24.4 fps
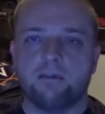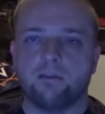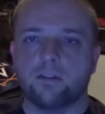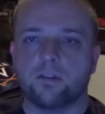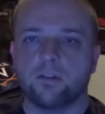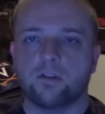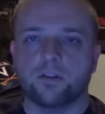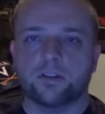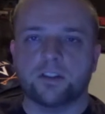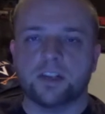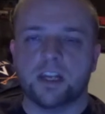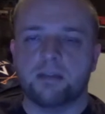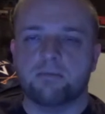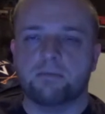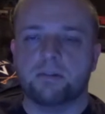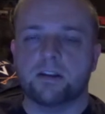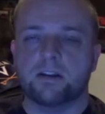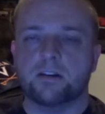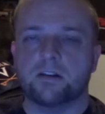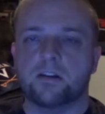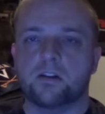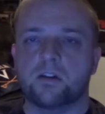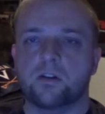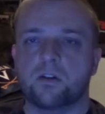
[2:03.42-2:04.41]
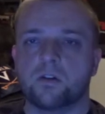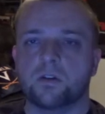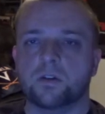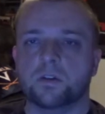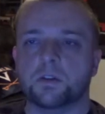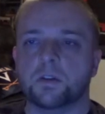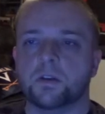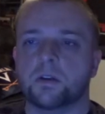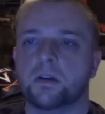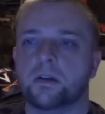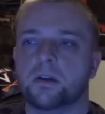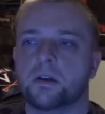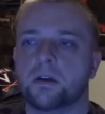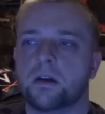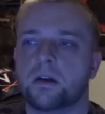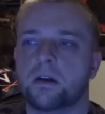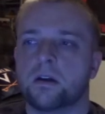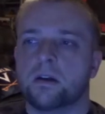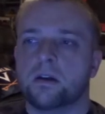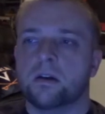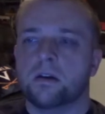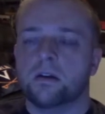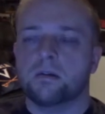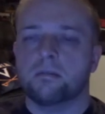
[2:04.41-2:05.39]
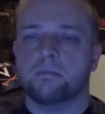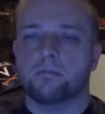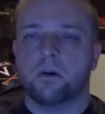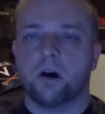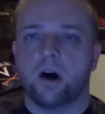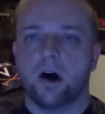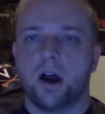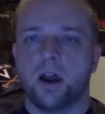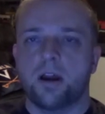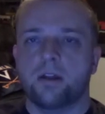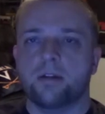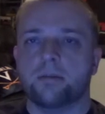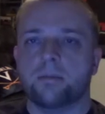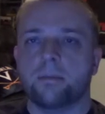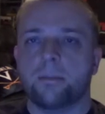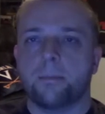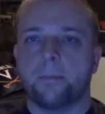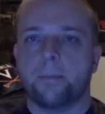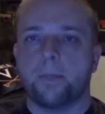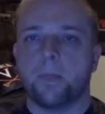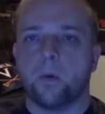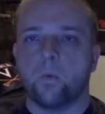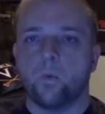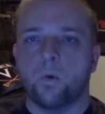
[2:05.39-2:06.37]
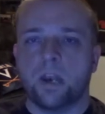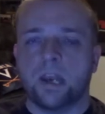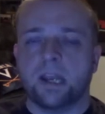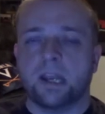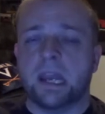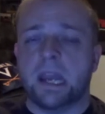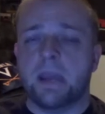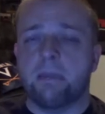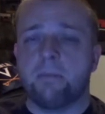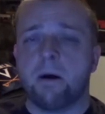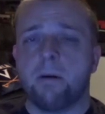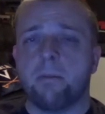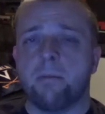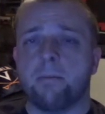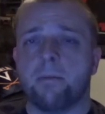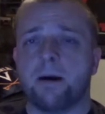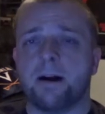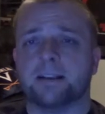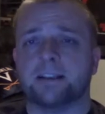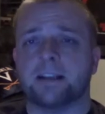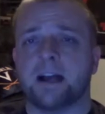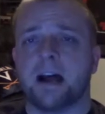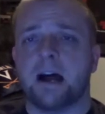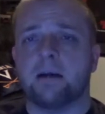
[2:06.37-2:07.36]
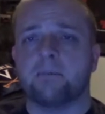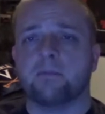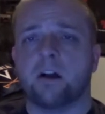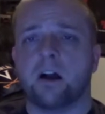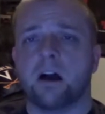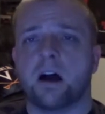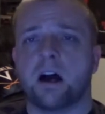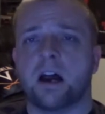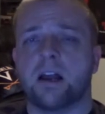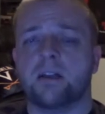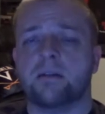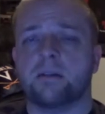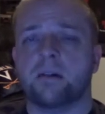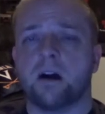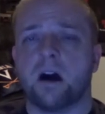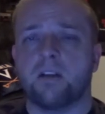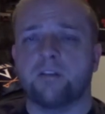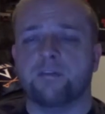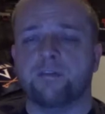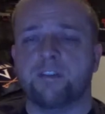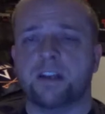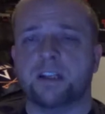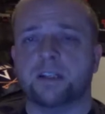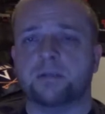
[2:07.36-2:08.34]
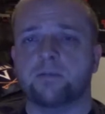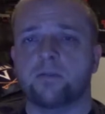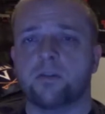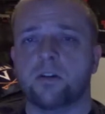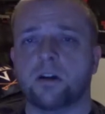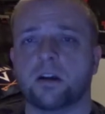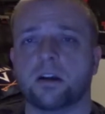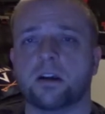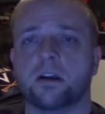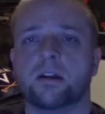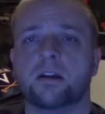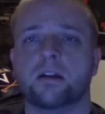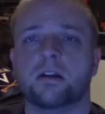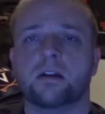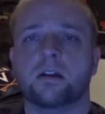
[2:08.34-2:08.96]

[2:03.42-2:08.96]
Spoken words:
every little tidbit of news. But when it came up on my timeline on Facebook